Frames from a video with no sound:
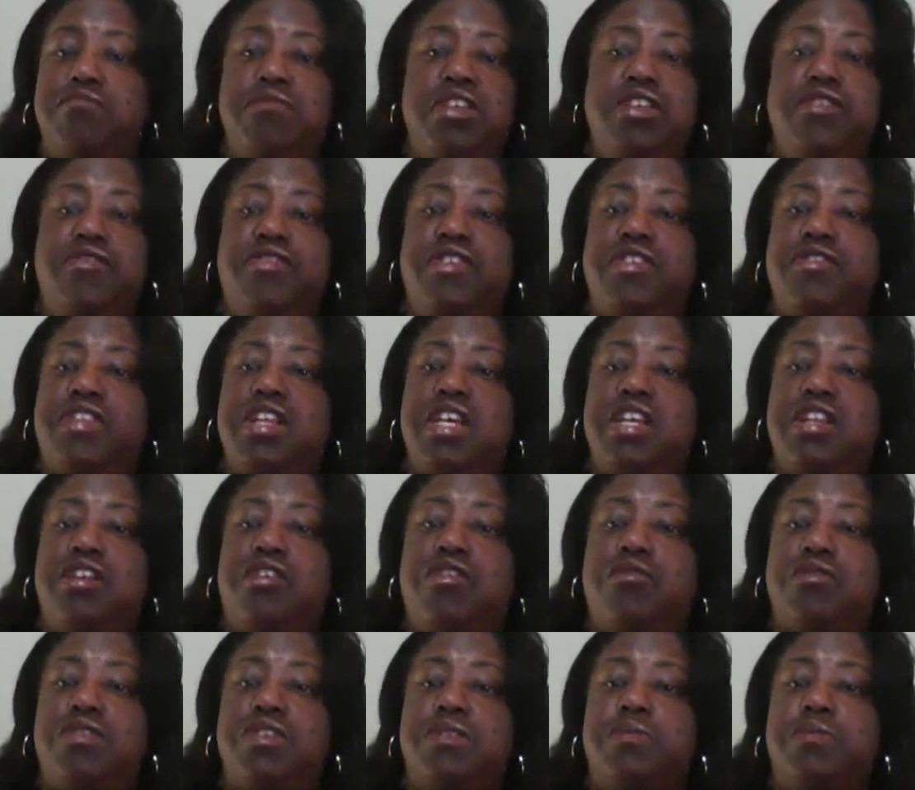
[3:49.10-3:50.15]
even if they
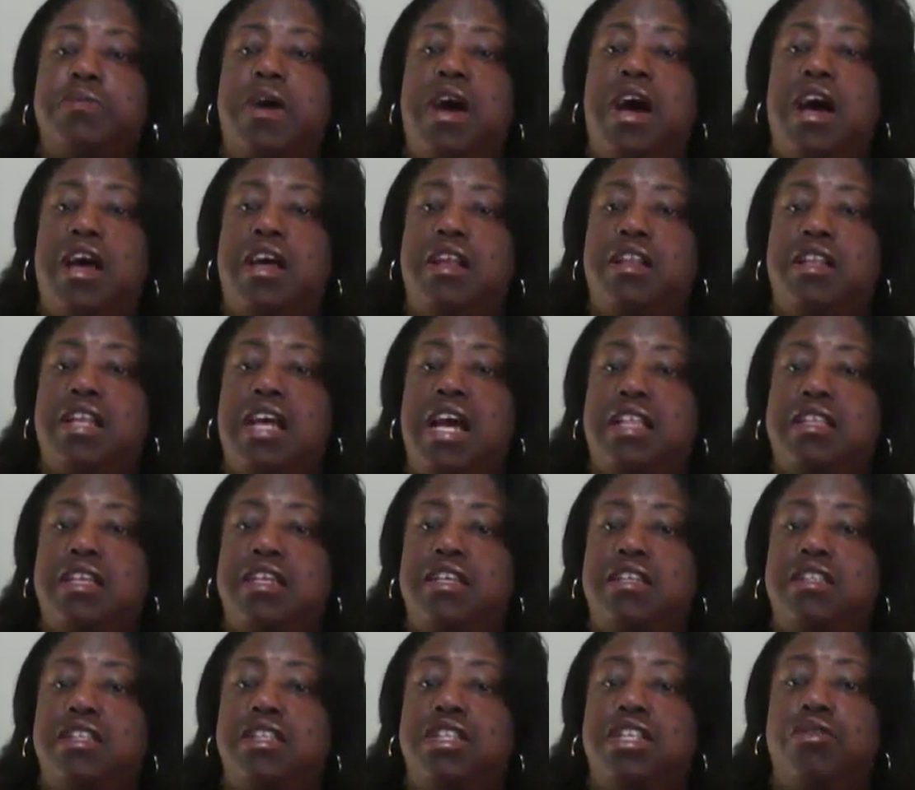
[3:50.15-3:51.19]
don't respond, I
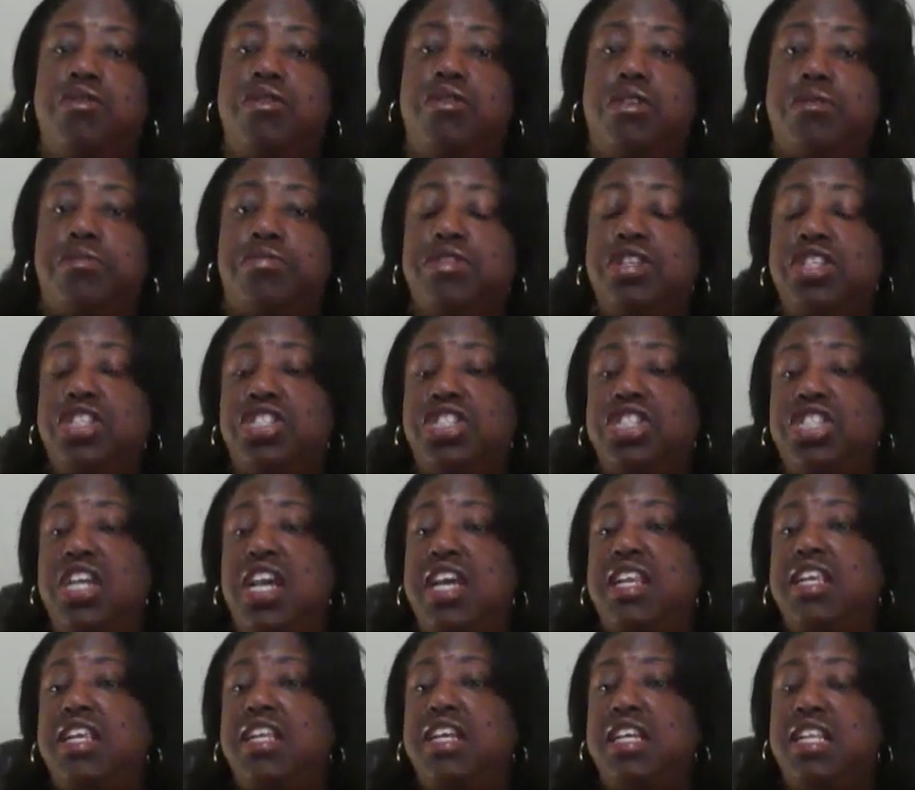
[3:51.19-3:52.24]
think that they will
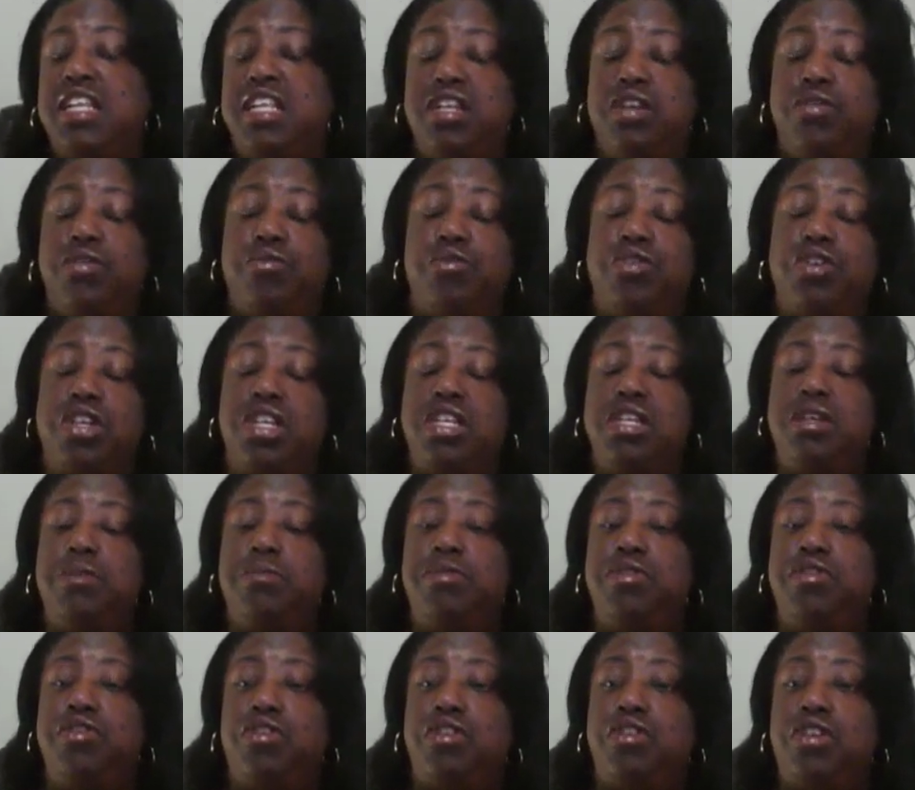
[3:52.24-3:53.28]
appreciate it, and it will
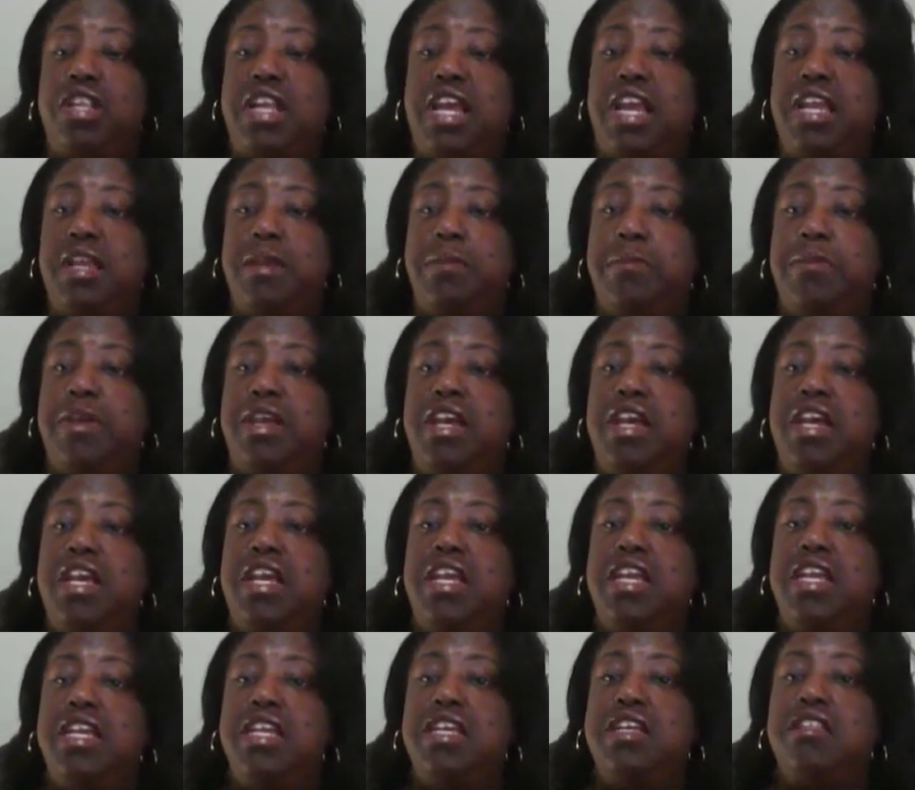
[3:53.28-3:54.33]
keep your name
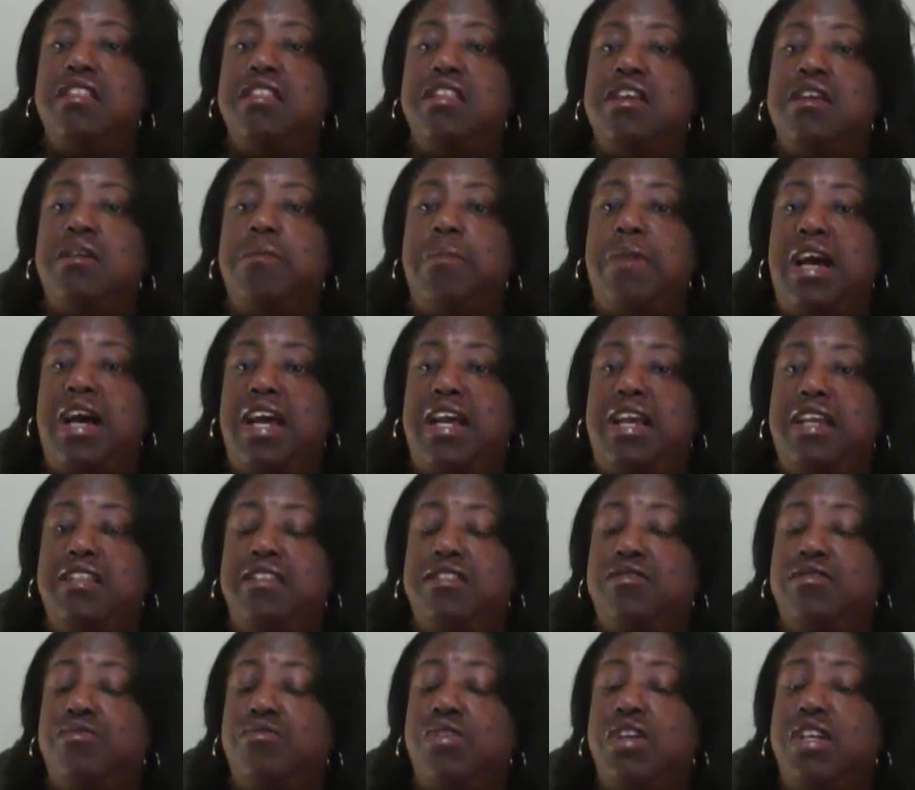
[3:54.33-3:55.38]
in their mind
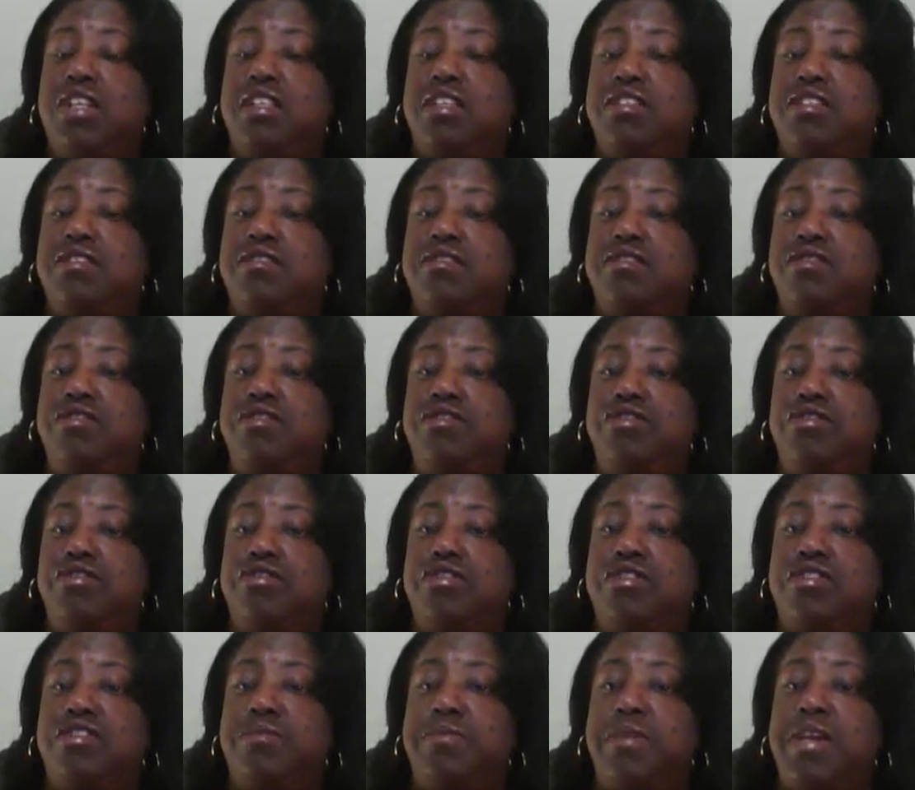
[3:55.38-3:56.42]
as well as
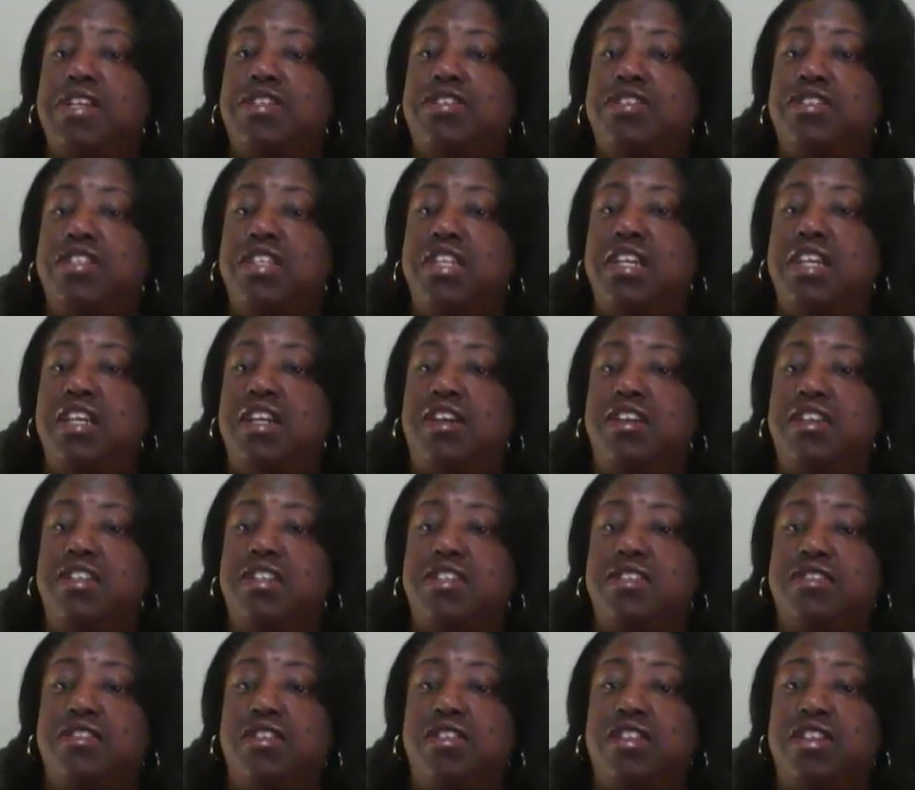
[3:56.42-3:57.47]
your specialty
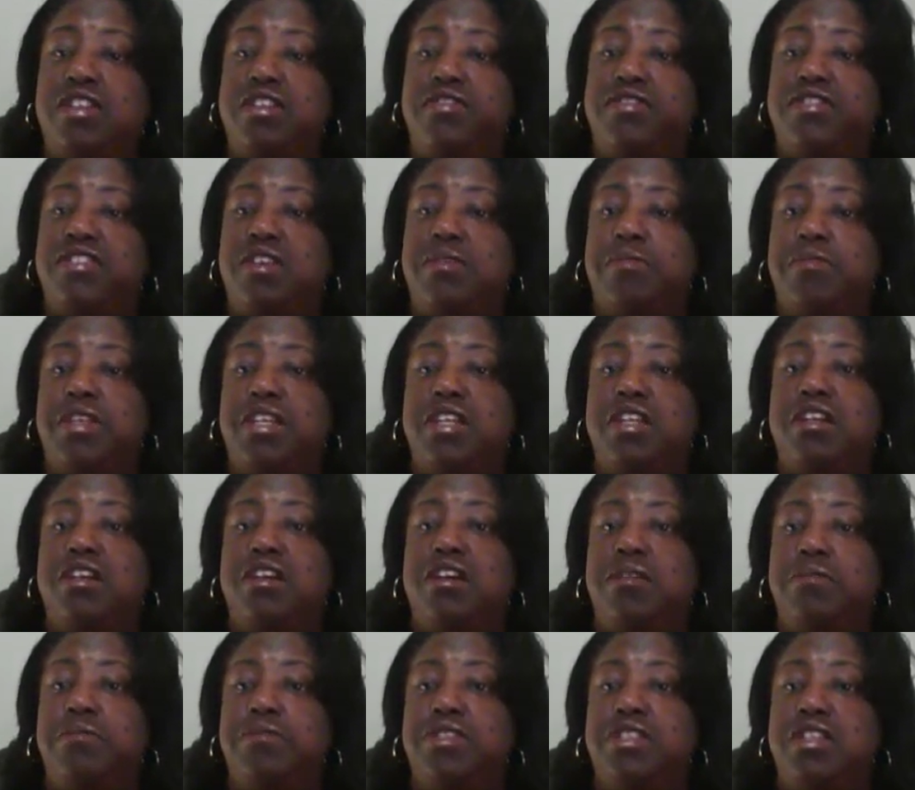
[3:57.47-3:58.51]
area, so that if something
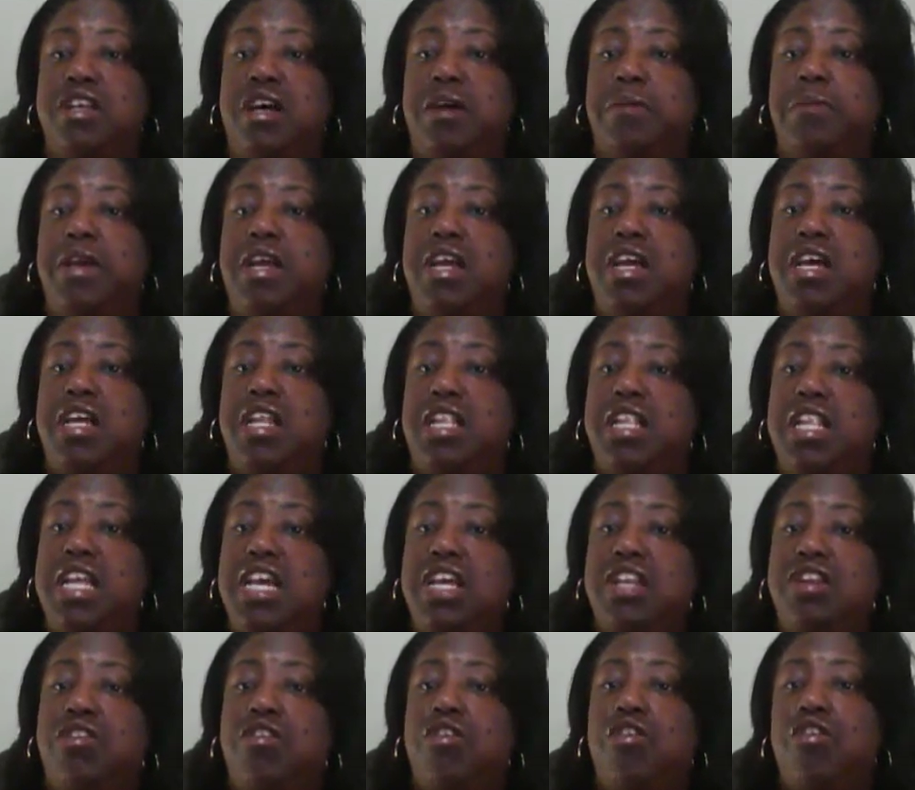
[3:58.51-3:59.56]
comes up
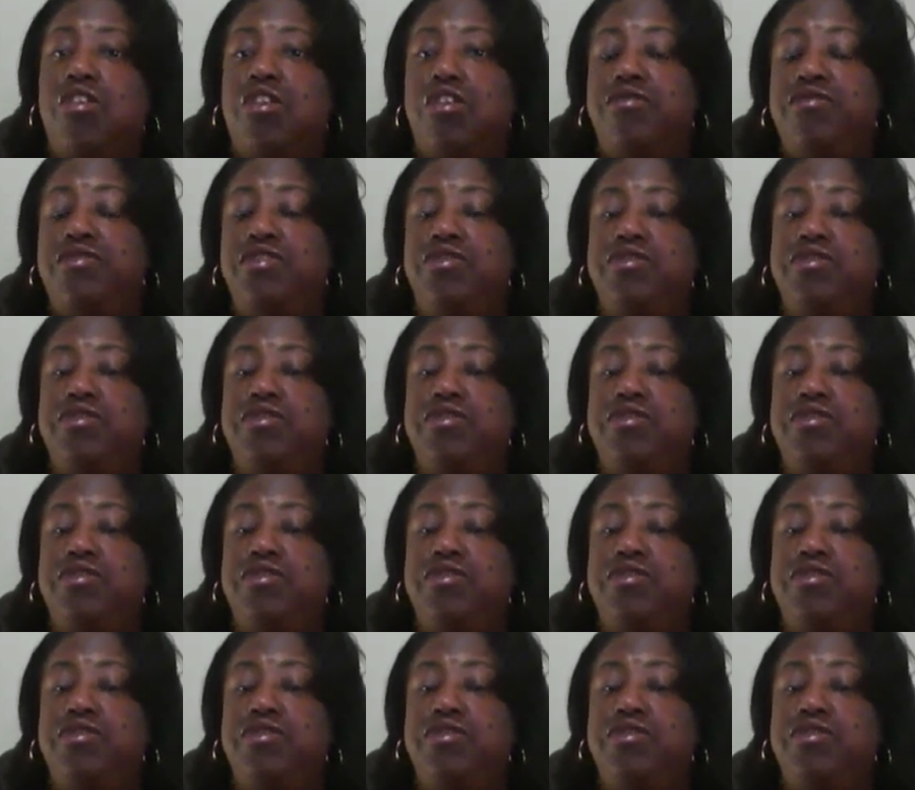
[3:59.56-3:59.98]
later, or if